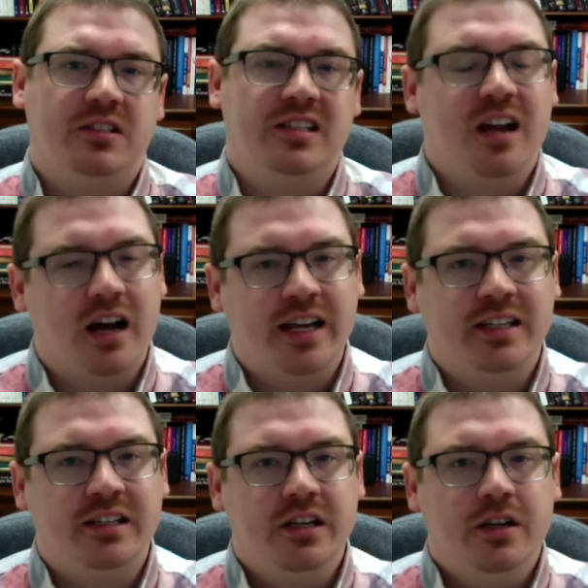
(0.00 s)

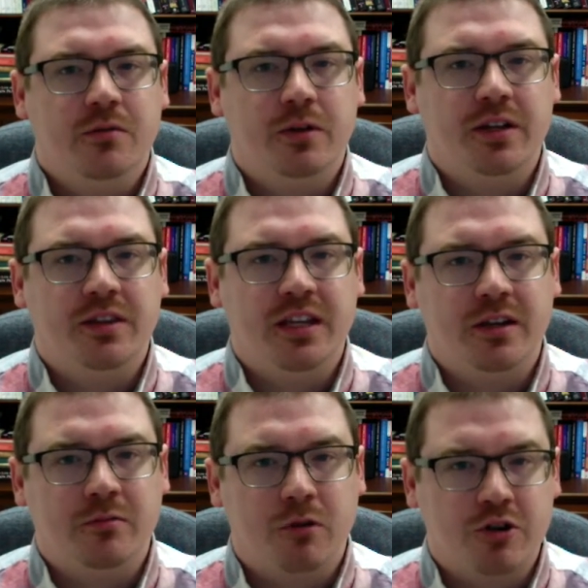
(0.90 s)
Tonight, with
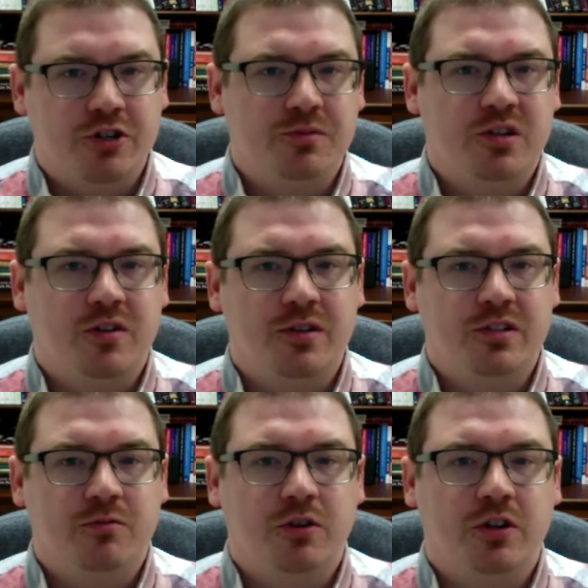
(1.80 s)
the worship service,
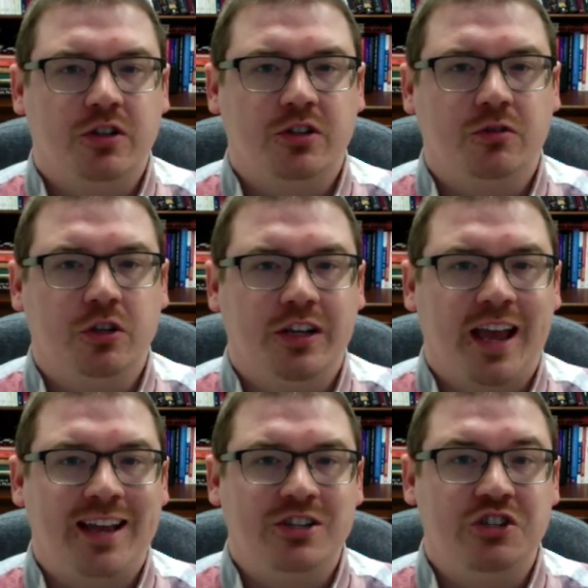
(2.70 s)
we're going to look
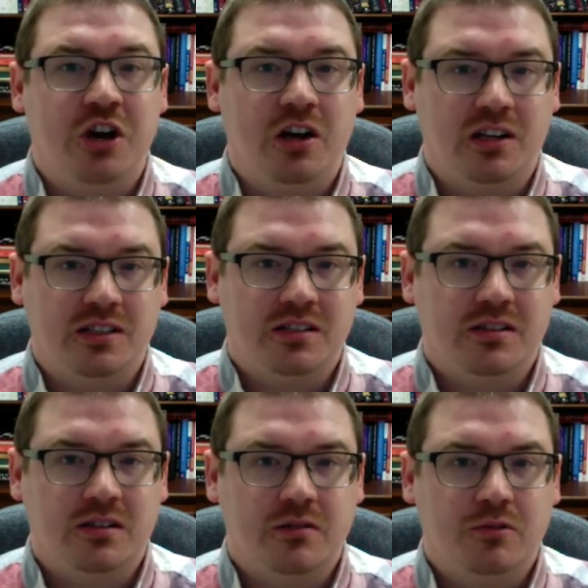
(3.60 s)
at John's,
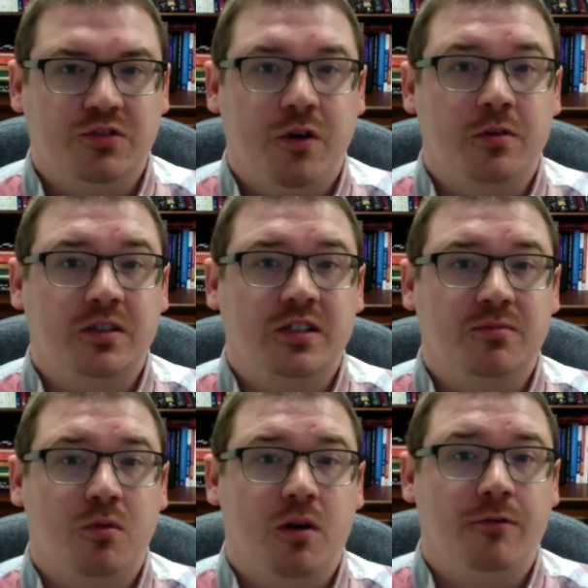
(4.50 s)
which focuses
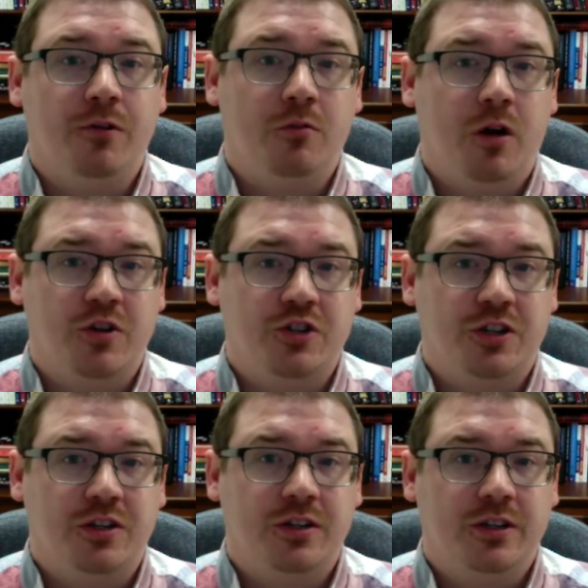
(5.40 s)
more on foot washing.
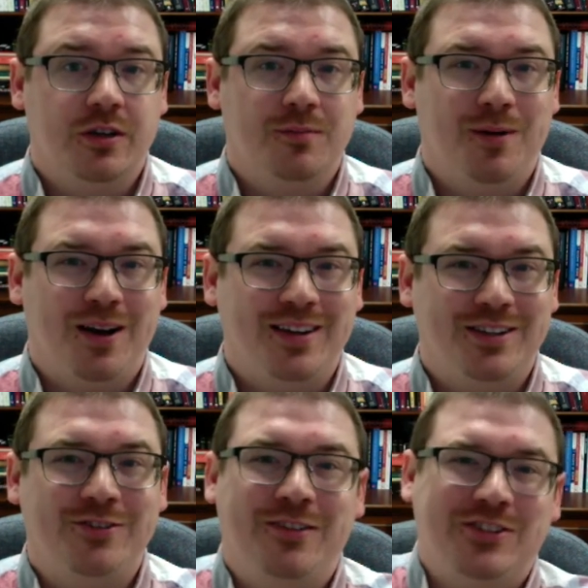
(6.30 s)
But
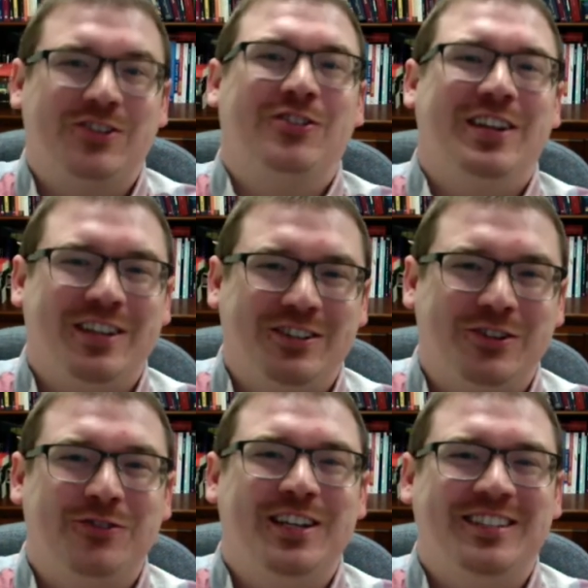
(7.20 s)
you have to
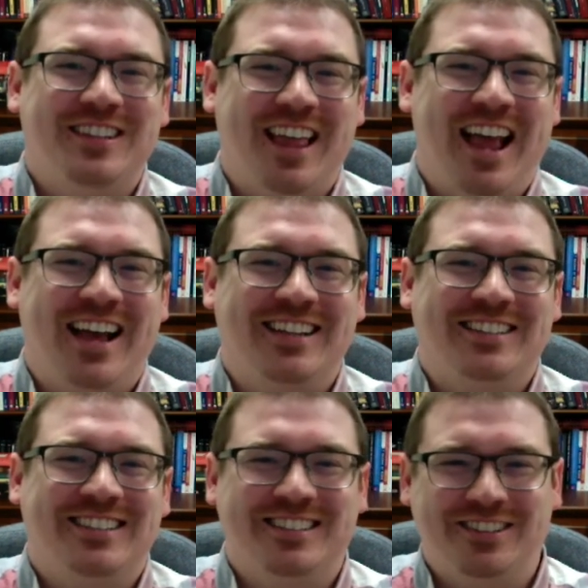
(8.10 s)
tune in to that
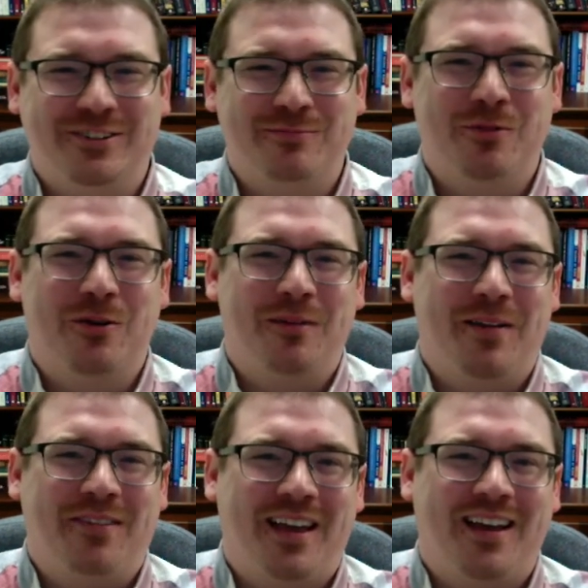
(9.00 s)
to learn more
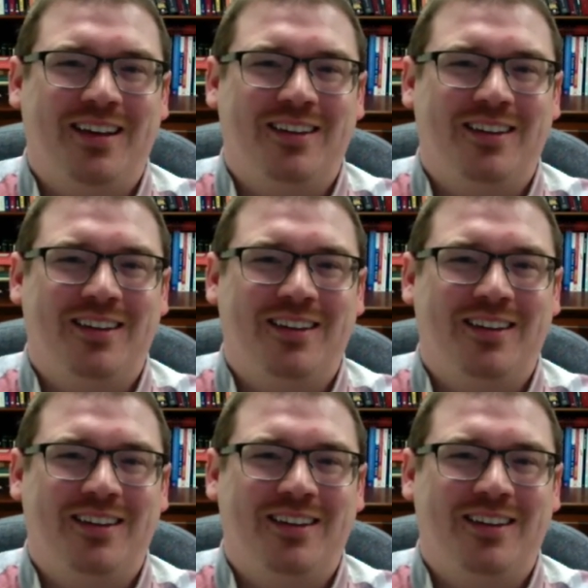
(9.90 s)
about that.